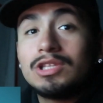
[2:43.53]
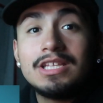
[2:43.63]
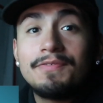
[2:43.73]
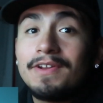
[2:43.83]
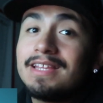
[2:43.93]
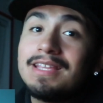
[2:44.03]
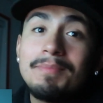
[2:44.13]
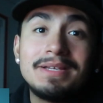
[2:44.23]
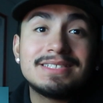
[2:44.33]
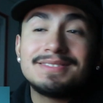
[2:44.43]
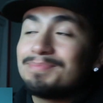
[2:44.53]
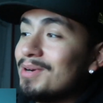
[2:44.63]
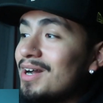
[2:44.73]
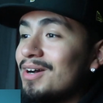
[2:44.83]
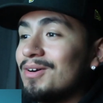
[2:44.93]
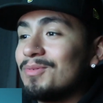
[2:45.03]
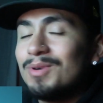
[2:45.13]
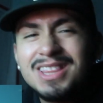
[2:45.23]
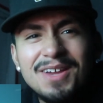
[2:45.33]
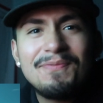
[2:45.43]
Diferente, bro.
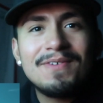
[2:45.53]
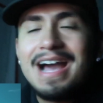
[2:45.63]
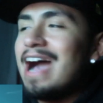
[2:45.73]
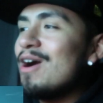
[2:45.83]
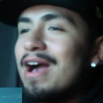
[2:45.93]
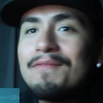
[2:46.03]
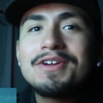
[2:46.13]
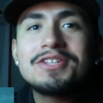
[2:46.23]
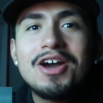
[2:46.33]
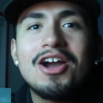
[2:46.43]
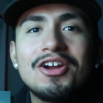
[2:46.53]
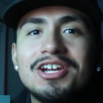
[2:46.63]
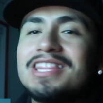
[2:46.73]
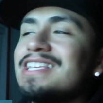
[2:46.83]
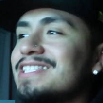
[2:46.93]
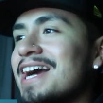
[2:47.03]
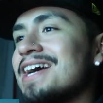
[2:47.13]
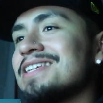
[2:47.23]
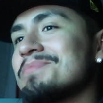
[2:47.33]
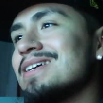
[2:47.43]
What the? How have I not heard of these
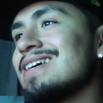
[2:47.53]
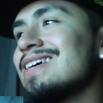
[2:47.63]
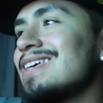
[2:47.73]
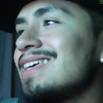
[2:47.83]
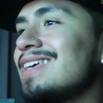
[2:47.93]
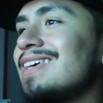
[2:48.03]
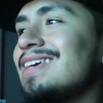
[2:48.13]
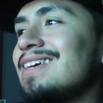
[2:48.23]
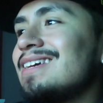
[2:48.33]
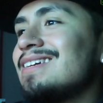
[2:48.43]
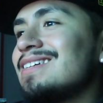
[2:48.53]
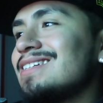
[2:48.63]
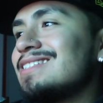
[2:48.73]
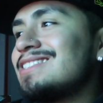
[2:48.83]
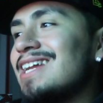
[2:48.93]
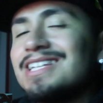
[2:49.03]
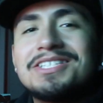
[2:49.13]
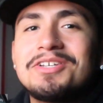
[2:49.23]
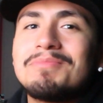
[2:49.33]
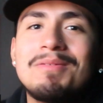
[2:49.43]
guys, bro? Shout out
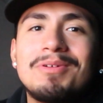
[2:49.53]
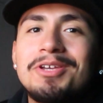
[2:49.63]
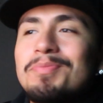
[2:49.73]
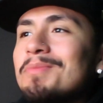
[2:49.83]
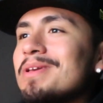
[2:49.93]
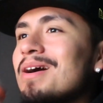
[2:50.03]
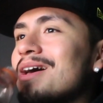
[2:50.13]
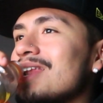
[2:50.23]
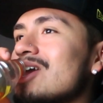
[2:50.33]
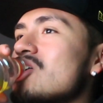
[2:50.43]
to you, my boy. You put me on.